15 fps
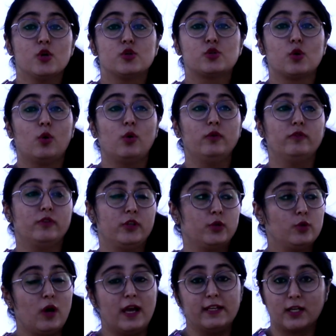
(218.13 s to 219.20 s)
So, you
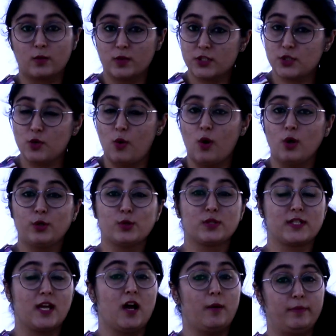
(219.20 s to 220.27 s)
know, I request you all to
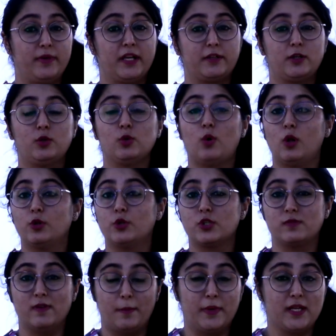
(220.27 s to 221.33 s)
stay updated to all
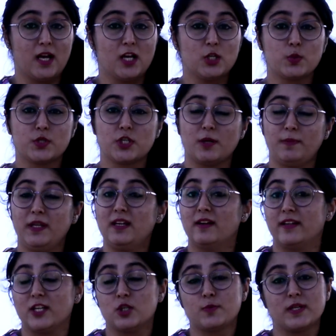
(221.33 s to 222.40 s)
those webinars which are being
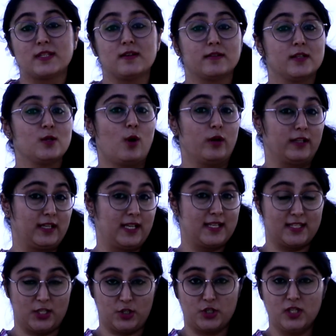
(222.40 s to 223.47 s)
arranged by certain
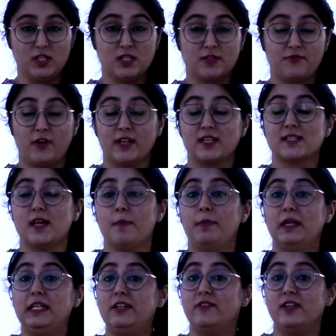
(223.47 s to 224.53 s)
organizations. For
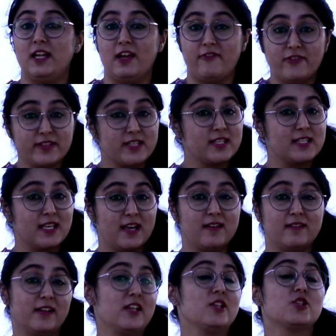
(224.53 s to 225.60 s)
example, even
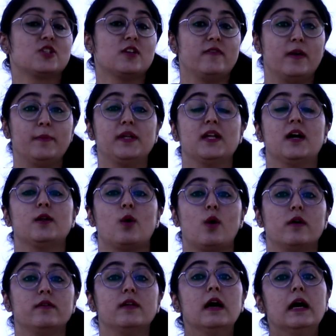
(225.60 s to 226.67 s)
FSSAI arranged a webinar
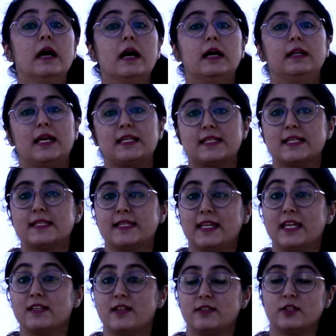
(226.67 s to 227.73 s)
on
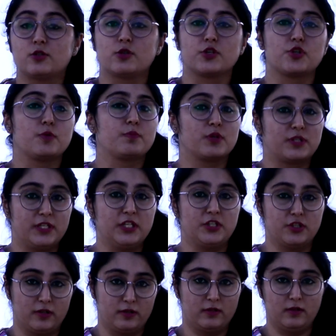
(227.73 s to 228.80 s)
licensing and registration
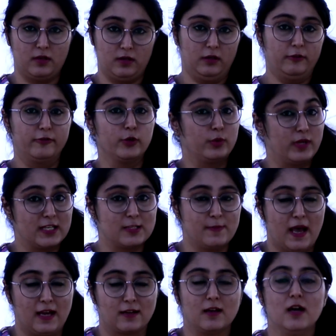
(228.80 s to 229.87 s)
procedure a few days
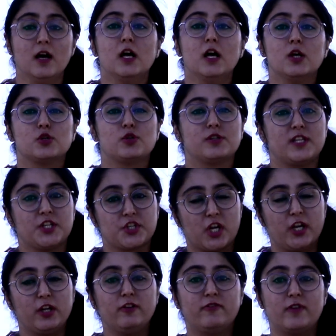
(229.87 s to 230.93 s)
back. So such
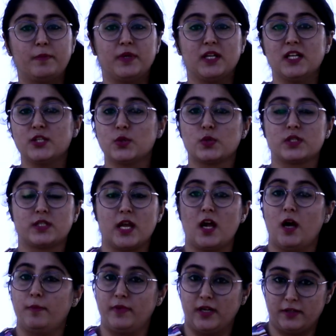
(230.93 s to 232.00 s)
kind of webinars you stay
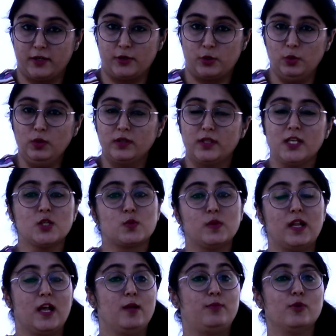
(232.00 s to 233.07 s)
updated to. These
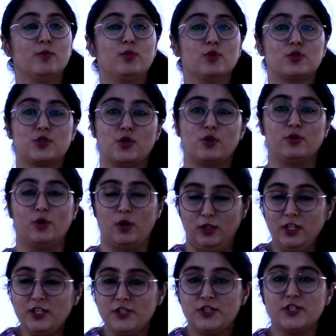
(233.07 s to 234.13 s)
will help you boost your
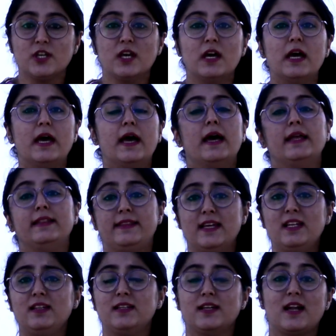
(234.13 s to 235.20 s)
knowledge.
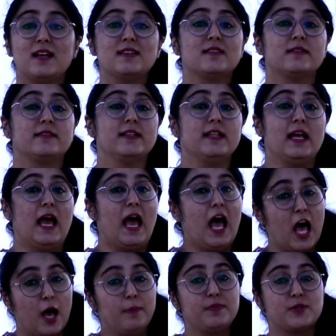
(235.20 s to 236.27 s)
Then there are certain
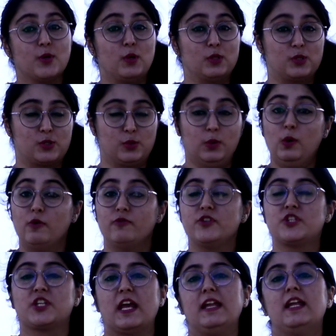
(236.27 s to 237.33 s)
apps also
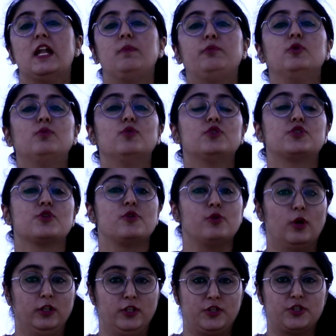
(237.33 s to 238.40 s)
which can help you boost your
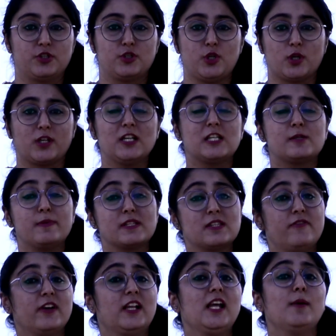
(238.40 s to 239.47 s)
knowledge. Talking
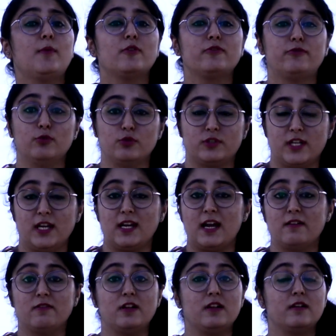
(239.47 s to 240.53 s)
specifically about food tech,
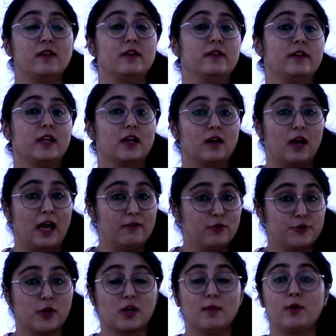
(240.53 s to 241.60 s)
I will
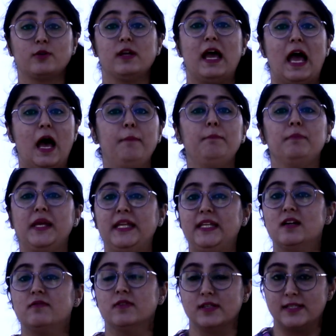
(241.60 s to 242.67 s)
talk about an app,
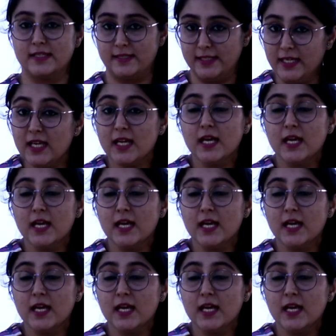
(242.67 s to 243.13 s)
ManiaQuiz.